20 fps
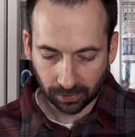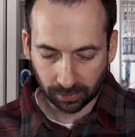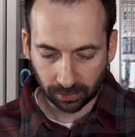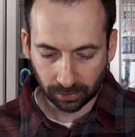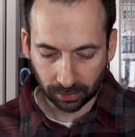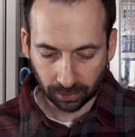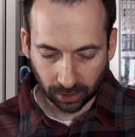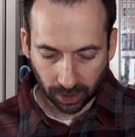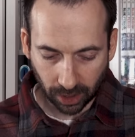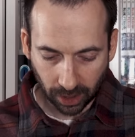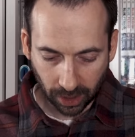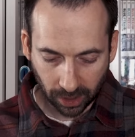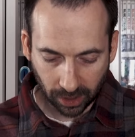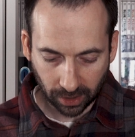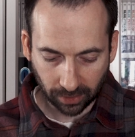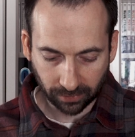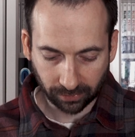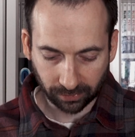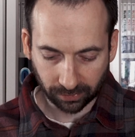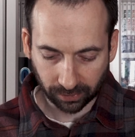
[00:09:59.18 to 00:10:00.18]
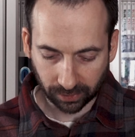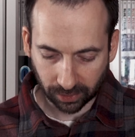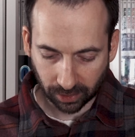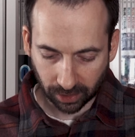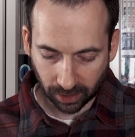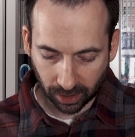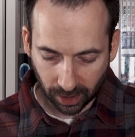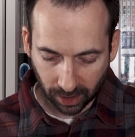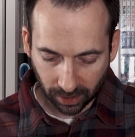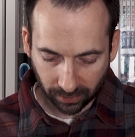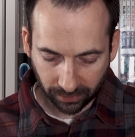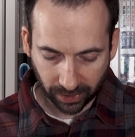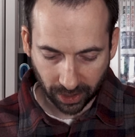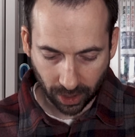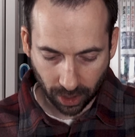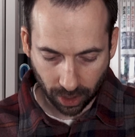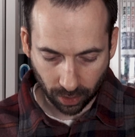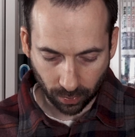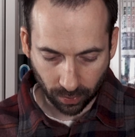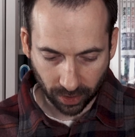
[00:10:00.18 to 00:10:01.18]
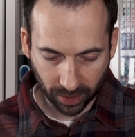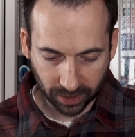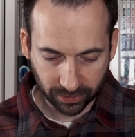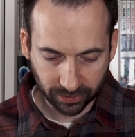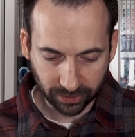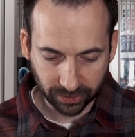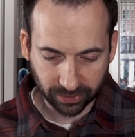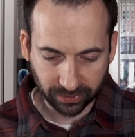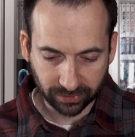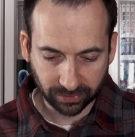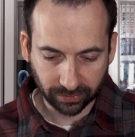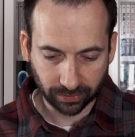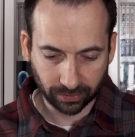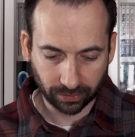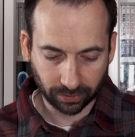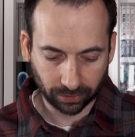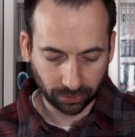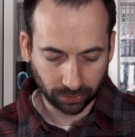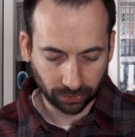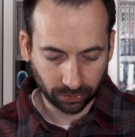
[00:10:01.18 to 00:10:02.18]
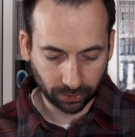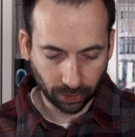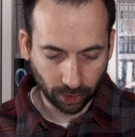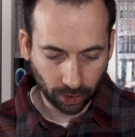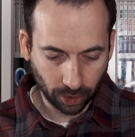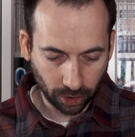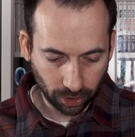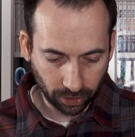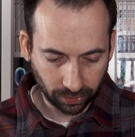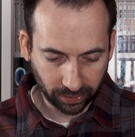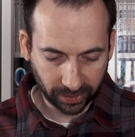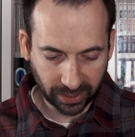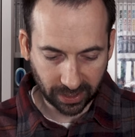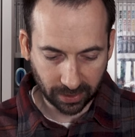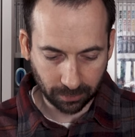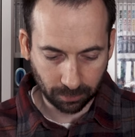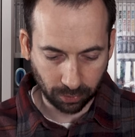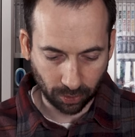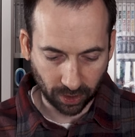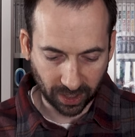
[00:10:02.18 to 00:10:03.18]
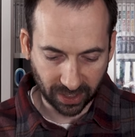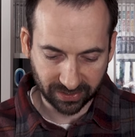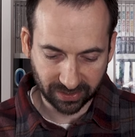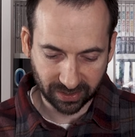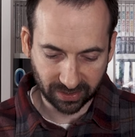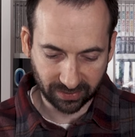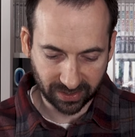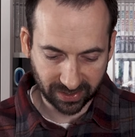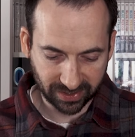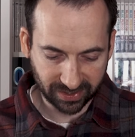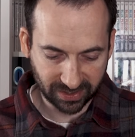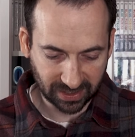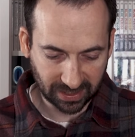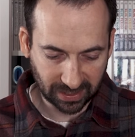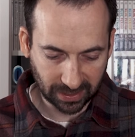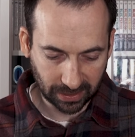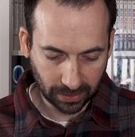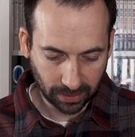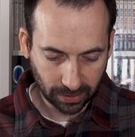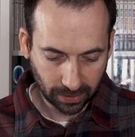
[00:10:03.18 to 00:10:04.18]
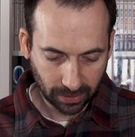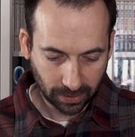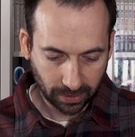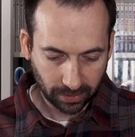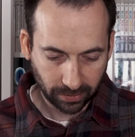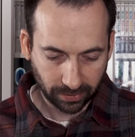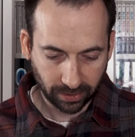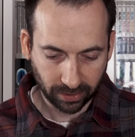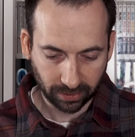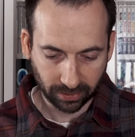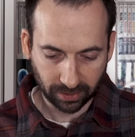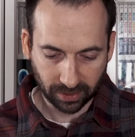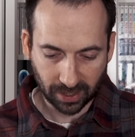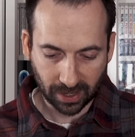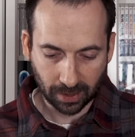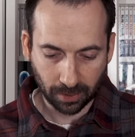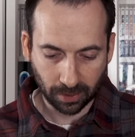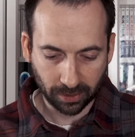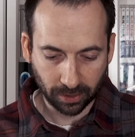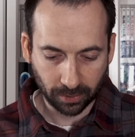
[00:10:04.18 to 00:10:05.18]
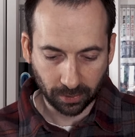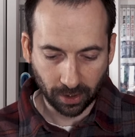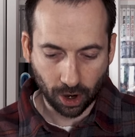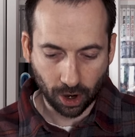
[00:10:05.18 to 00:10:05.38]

love, love the artwork. It's just thoroughly impressive to see the the